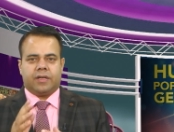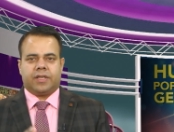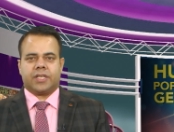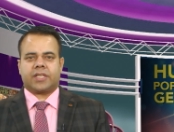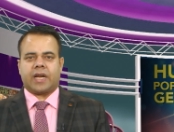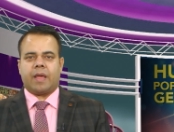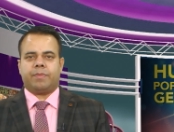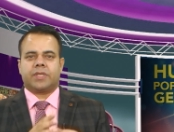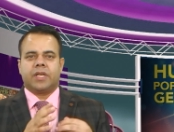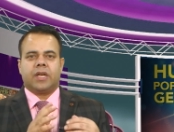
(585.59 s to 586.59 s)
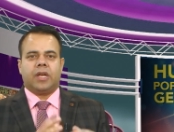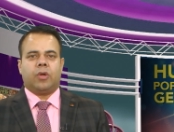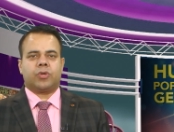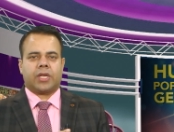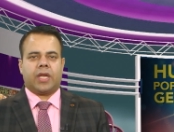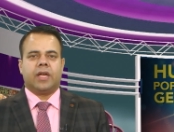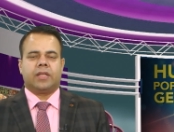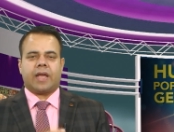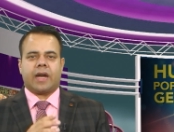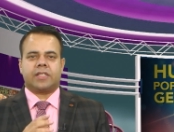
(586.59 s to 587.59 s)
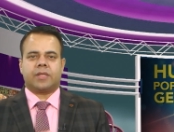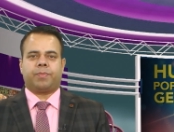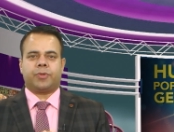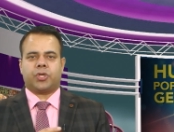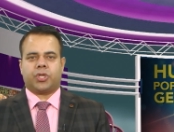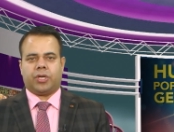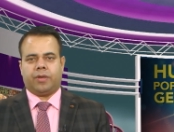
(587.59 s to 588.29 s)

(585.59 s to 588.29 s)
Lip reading: describes loci, that is the position.